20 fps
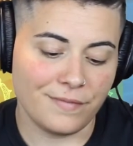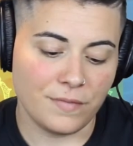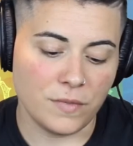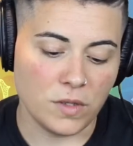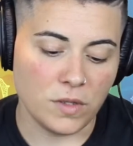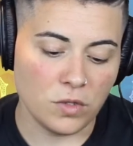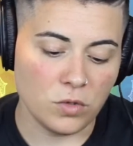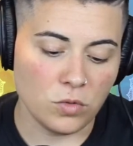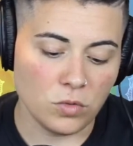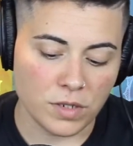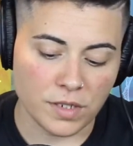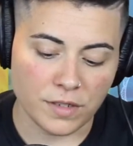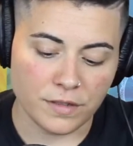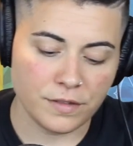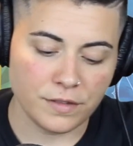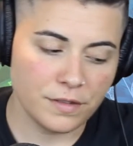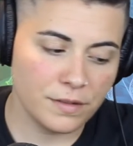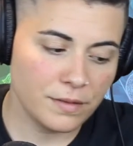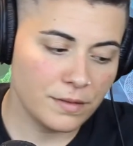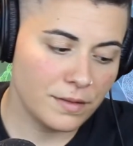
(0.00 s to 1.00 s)

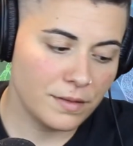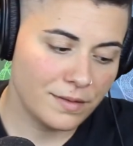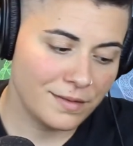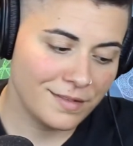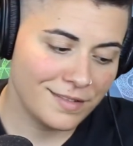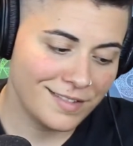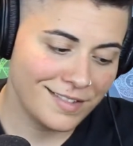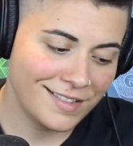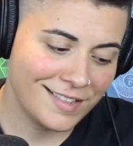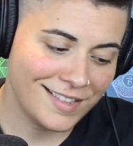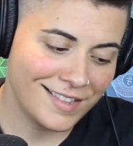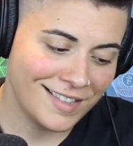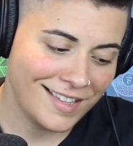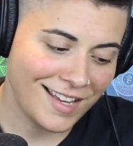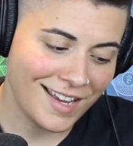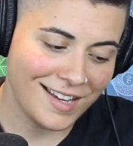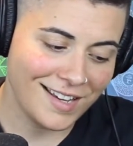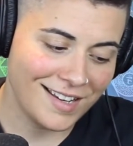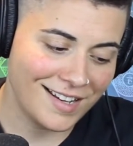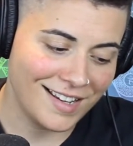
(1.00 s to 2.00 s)
newness.
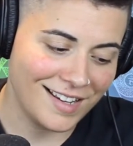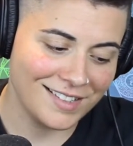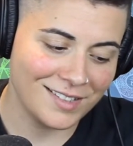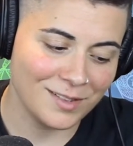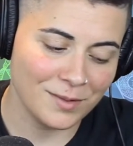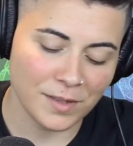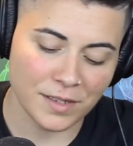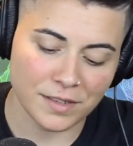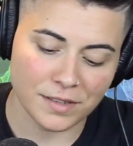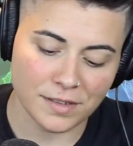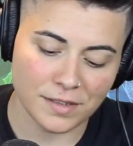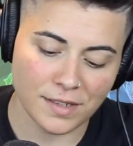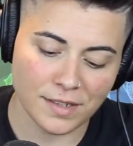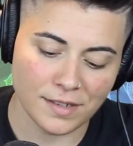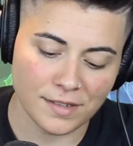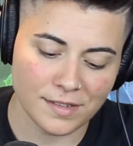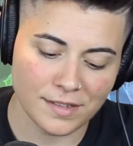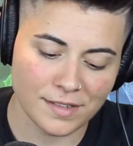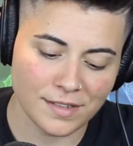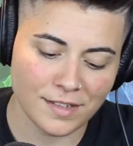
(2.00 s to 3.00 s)
Take it as it
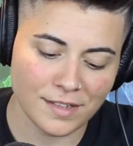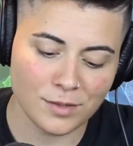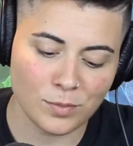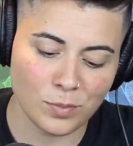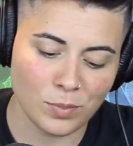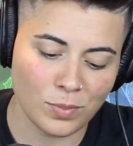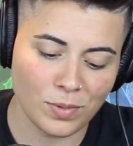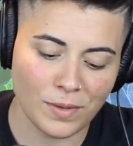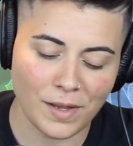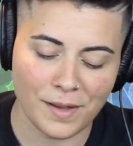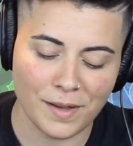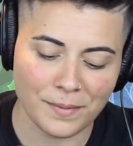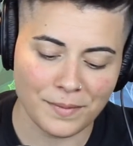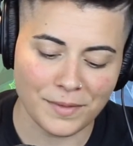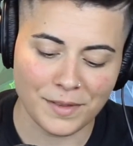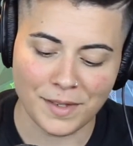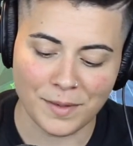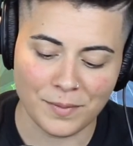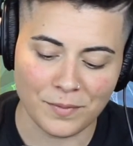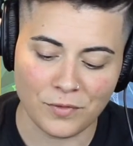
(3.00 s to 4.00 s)
resonates.
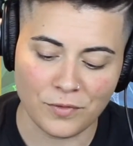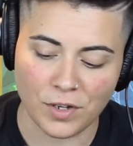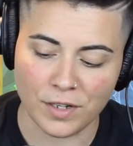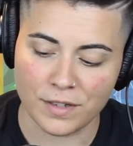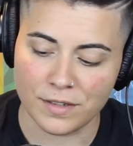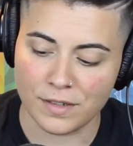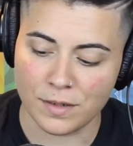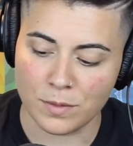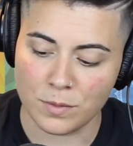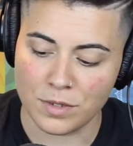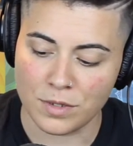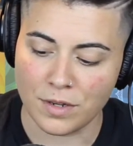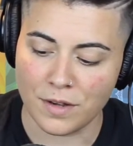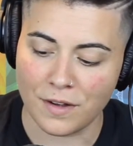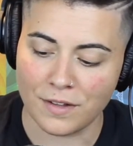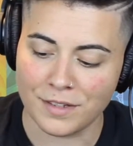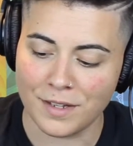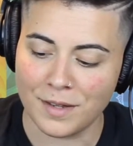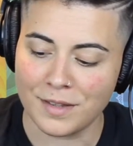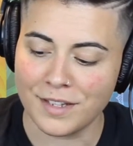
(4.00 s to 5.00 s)
I'm fucking done with
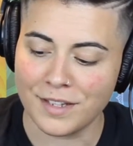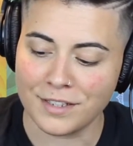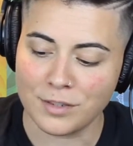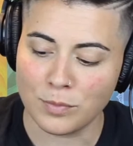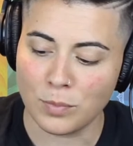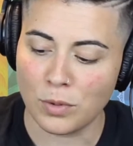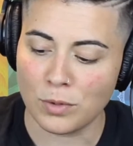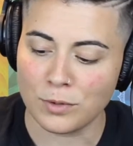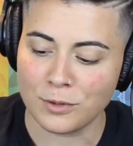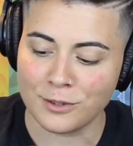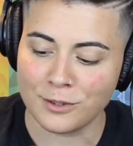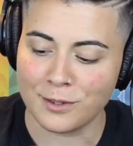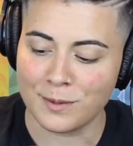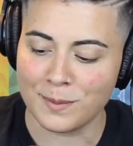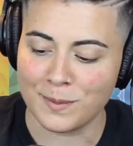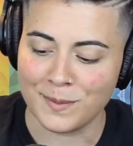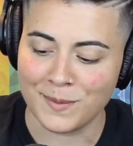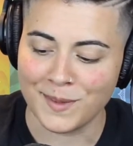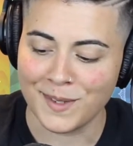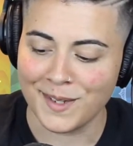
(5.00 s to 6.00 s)
y'all. Let's pull
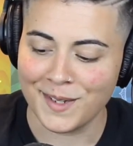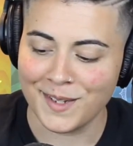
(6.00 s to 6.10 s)
some